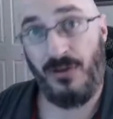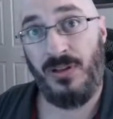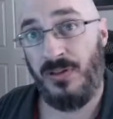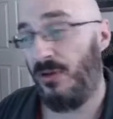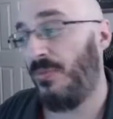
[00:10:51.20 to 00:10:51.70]
a
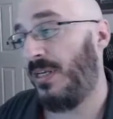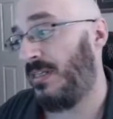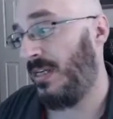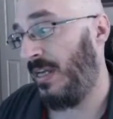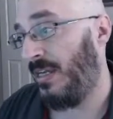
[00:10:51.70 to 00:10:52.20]
little bit,
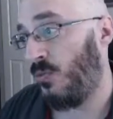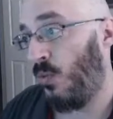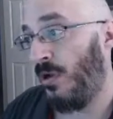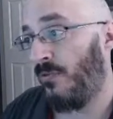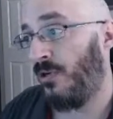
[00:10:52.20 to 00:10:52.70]
has
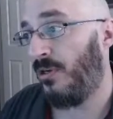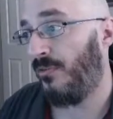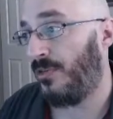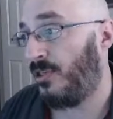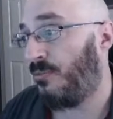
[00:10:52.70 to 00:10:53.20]
1 rook for
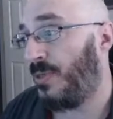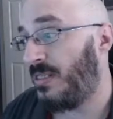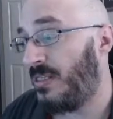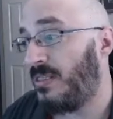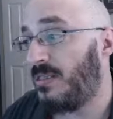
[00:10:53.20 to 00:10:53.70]
2
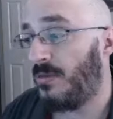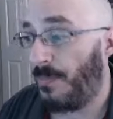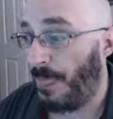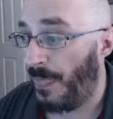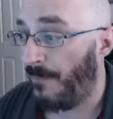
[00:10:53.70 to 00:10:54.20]
pieces.
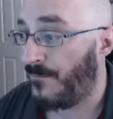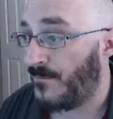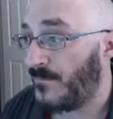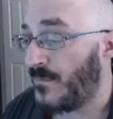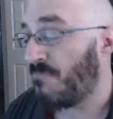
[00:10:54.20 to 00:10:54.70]

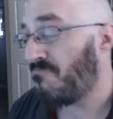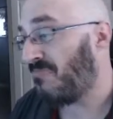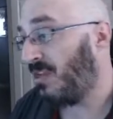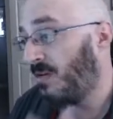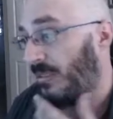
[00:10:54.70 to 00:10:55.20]

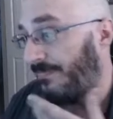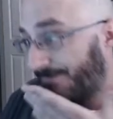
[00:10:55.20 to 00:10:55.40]
Okay,